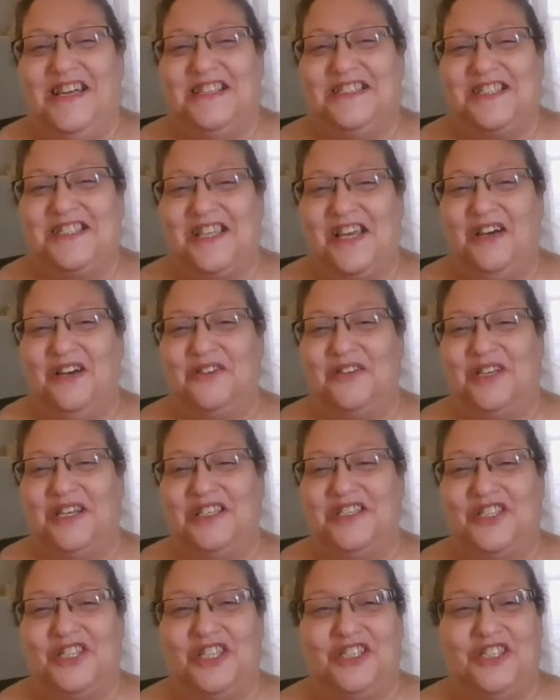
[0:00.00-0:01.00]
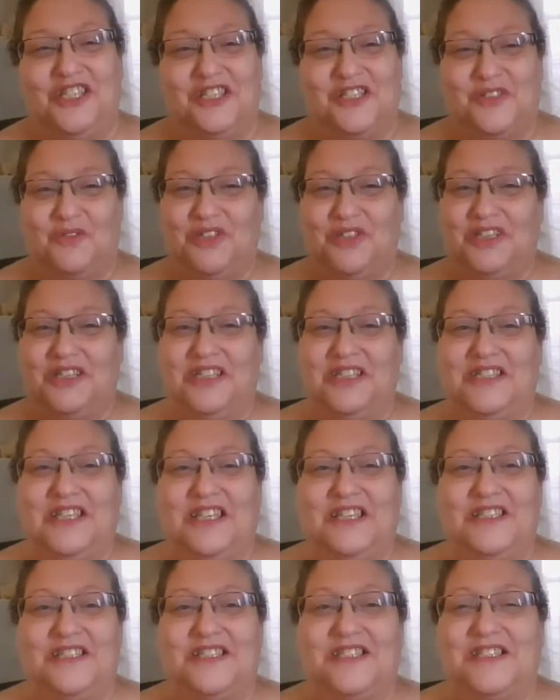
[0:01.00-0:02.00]
So, because she just really
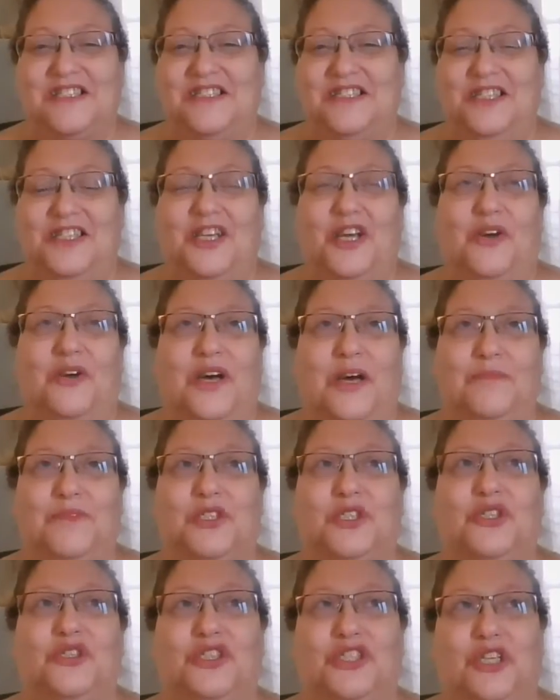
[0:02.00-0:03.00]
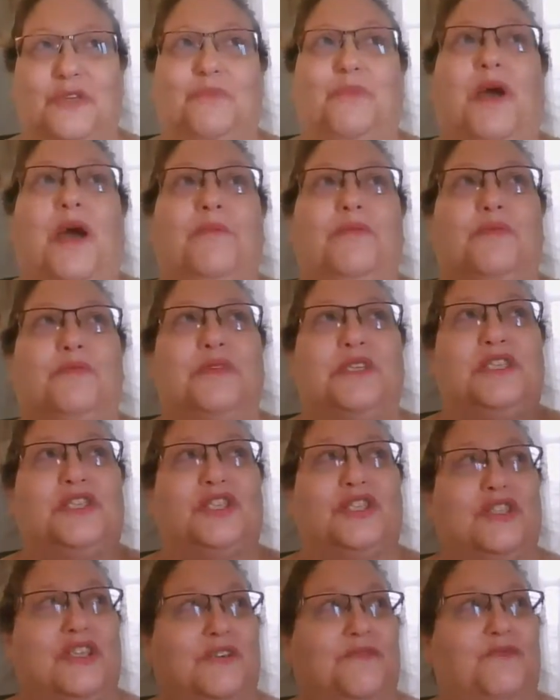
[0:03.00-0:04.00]
does, I'm sure she probably
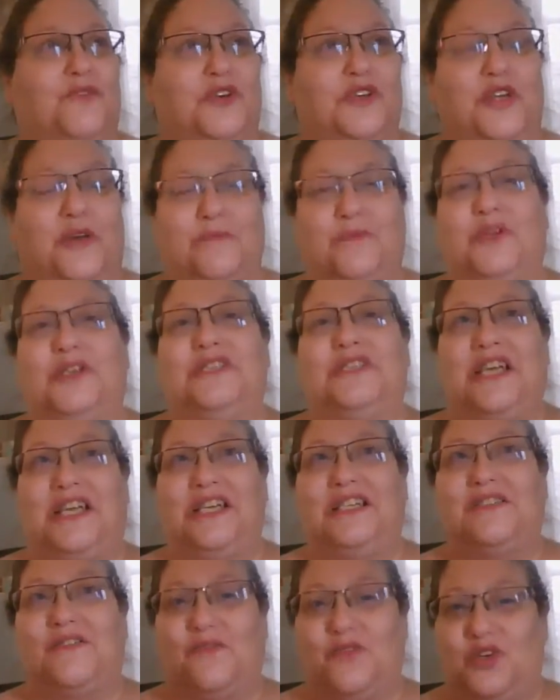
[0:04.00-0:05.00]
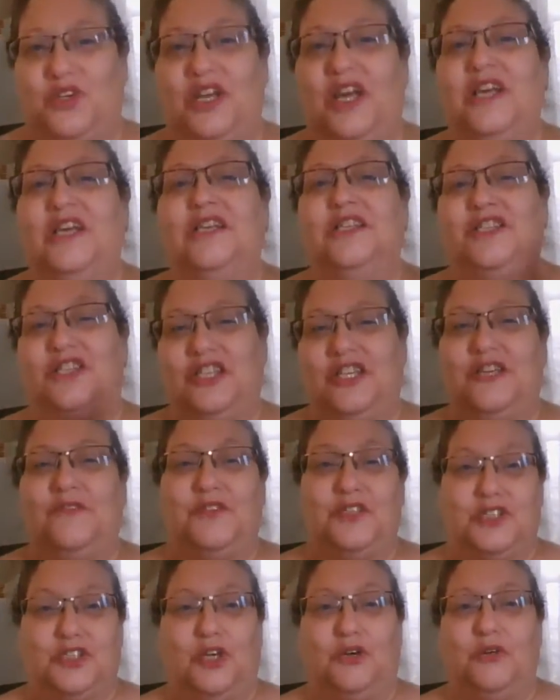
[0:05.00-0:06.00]
took it for a number of days before she
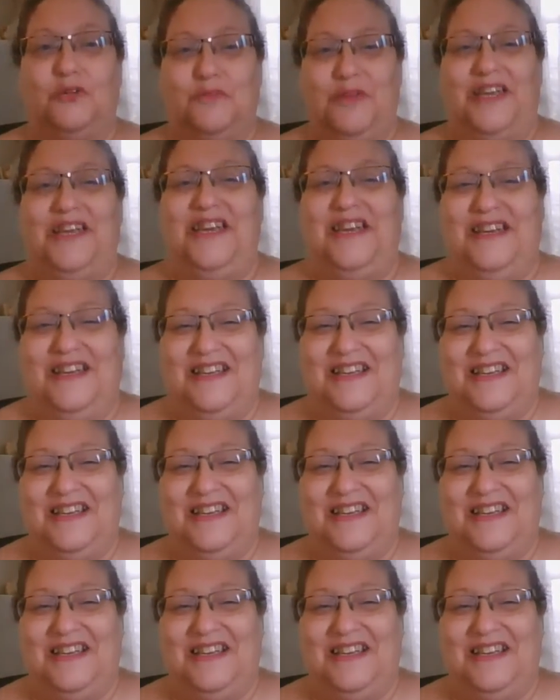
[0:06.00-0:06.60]
even told me.